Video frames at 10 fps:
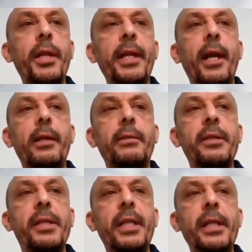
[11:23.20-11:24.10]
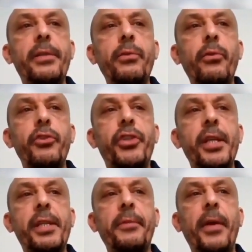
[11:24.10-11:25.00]
Coronary artery disease,
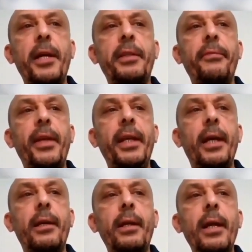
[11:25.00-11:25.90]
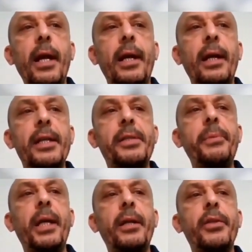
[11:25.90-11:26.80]
congestive heart failure,
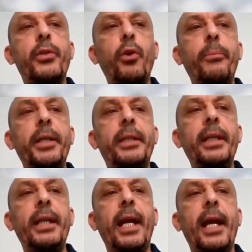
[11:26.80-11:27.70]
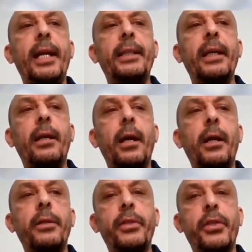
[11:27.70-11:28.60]
arrhythmia, COPD, and
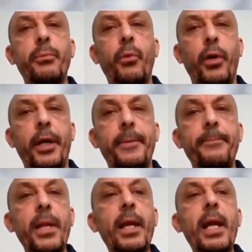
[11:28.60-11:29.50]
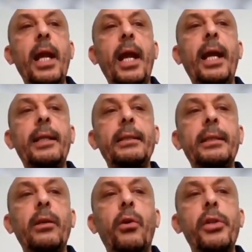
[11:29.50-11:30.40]
current smoker.
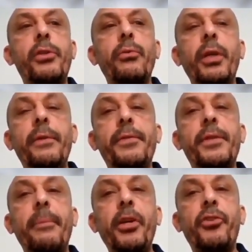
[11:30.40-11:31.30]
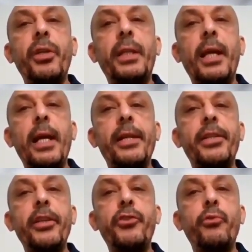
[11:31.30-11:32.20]
And also, if the patient
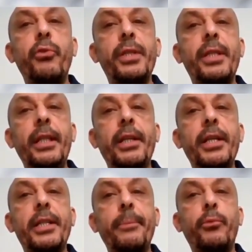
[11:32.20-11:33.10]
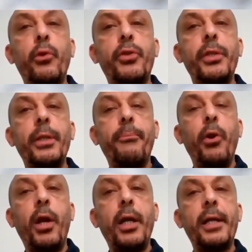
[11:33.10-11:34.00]
has angiotensin receptors
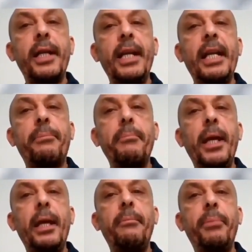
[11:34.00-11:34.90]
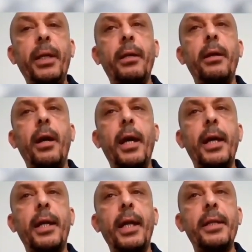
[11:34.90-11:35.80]
blocker, it may be
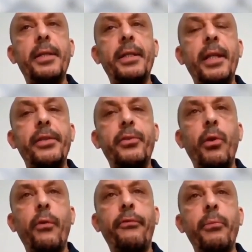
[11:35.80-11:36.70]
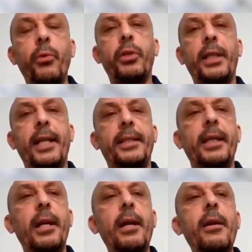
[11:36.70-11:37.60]
higher incidence of
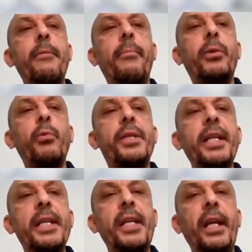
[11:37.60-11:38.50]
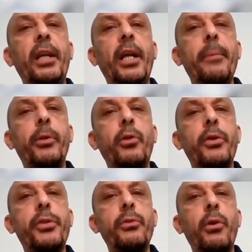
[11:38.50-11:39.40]
mortality. But with EC
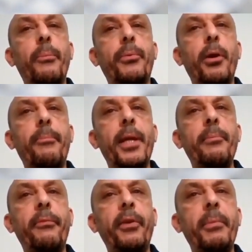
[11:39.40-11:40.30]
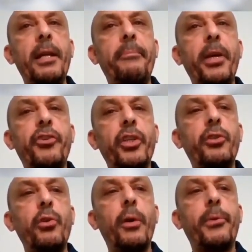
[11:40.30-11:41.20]
inhibitors, no problem. Female
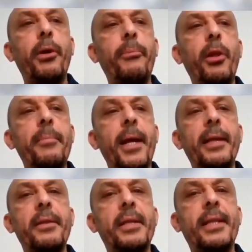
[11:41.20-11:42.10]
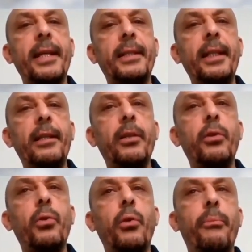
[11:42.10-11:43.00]
patient, no problem. And
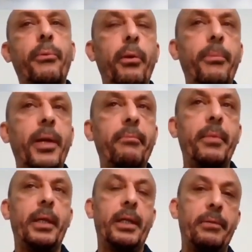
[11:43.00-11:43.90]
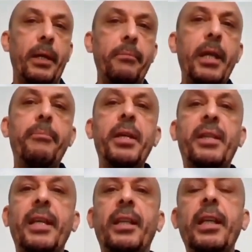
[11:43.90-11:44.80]
statin, no problem.
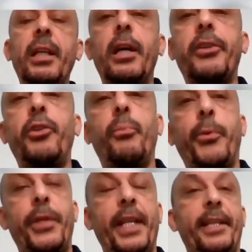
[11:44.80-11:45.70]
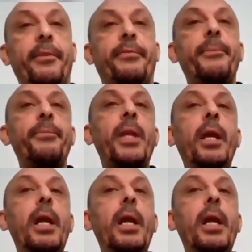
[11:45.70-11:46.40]
Maybe statin cardioprotective.